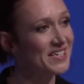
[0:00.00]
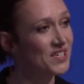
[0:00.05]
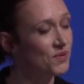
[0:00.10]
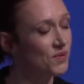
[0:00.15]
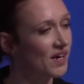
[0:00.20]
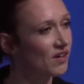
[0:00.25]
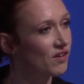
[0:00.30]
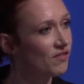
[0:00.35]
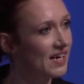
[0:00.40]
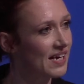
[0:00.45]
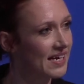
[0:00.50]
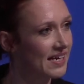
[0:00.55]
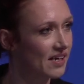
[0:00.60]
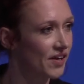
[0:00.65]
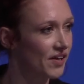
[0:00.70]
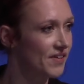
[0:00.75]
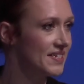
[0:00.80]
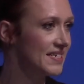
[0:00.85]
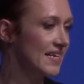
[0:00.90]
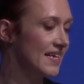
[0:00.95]
to work really
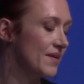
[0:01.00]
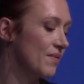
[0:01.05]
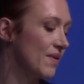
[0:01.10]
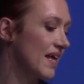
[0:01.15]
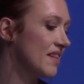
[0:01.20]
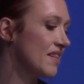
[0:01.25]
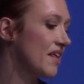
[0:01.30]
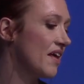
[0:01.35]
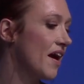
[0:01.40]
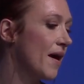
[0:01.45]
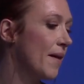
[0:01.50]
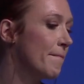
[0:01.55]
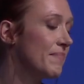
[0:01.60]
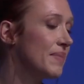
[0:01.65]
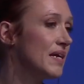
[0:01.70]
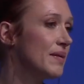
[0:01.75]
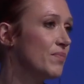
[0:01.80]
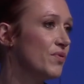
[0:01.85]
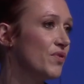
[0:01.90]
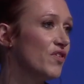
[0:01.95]
closely with
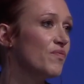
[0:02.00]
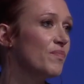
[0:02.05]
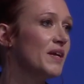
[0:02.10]
people who've